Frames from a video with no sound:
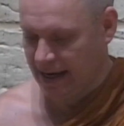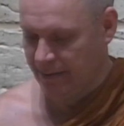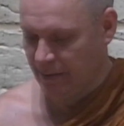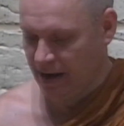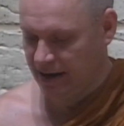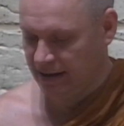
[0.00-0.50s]

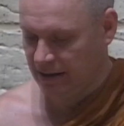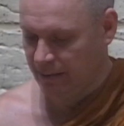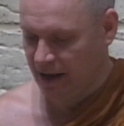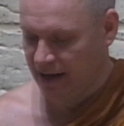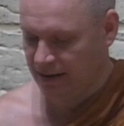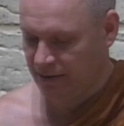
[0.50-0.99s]

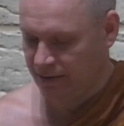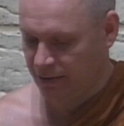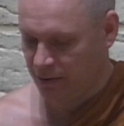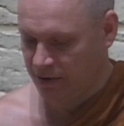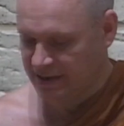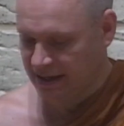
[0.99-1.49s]
Mind and
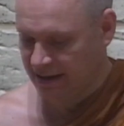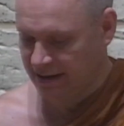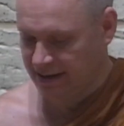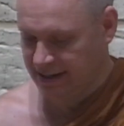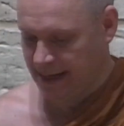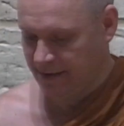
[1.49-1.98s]
thoughts, are they
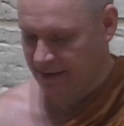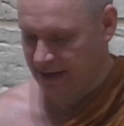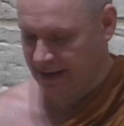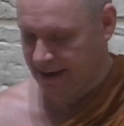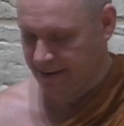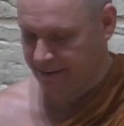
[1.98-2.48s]
the same
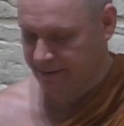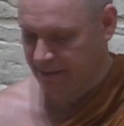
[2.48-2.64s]
thing?